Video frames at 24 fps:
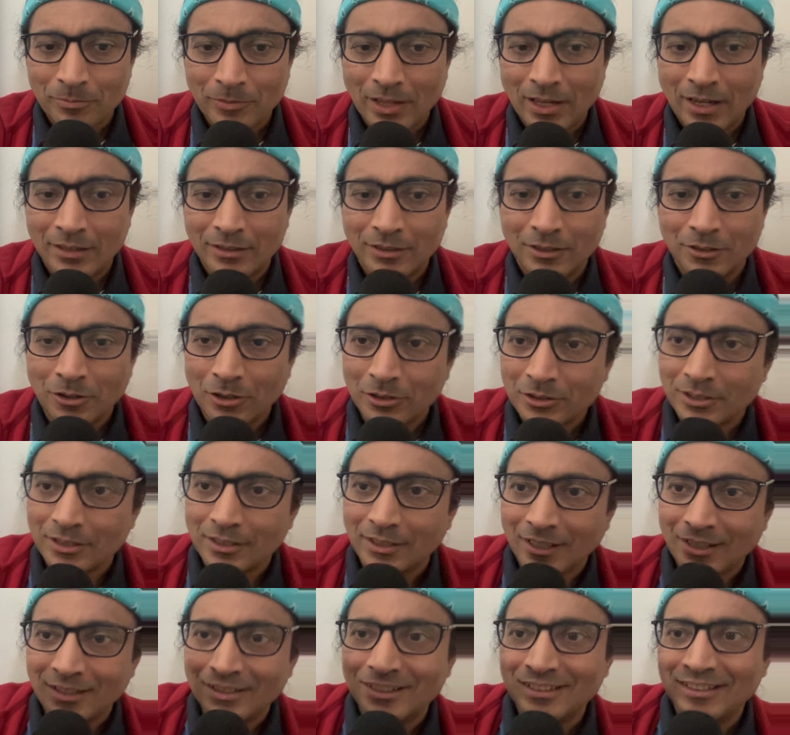And Dr.
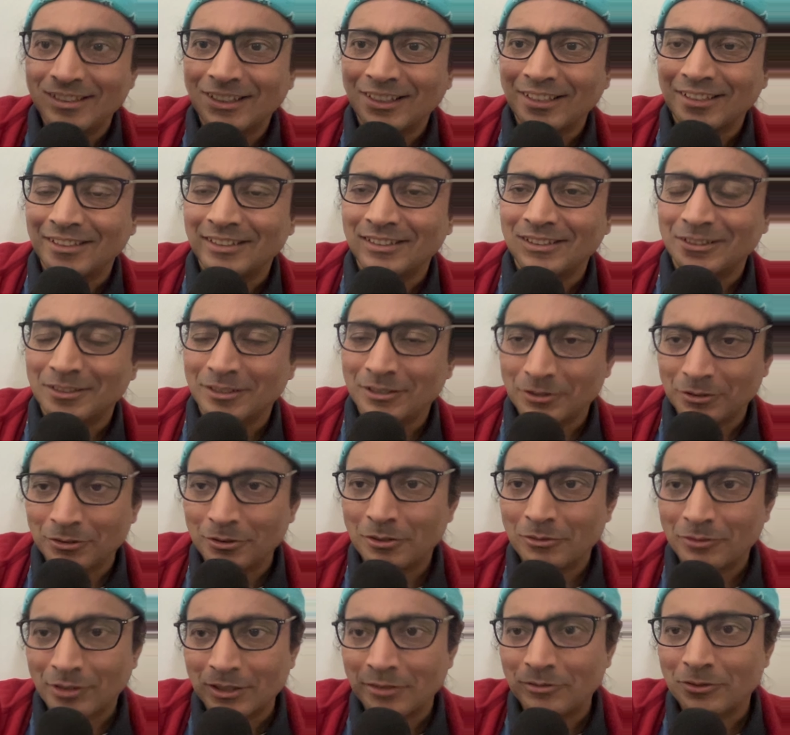Greger,
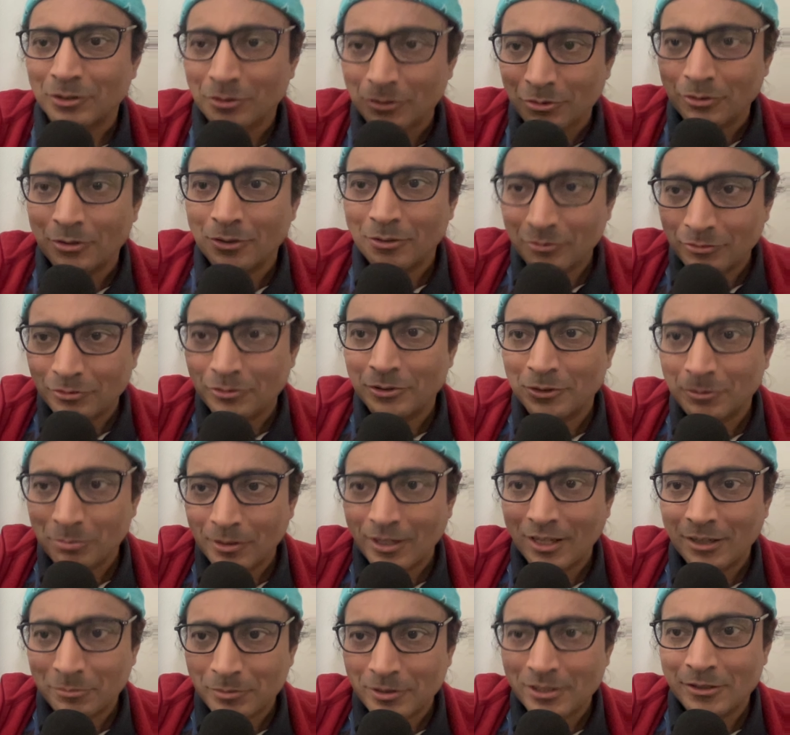one of the whole food
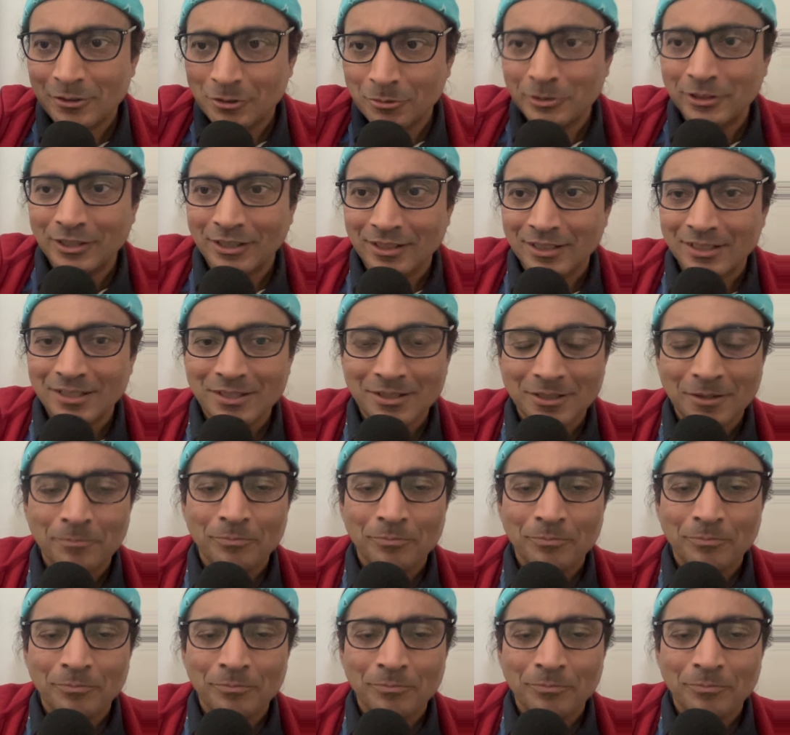plant-based luminaries,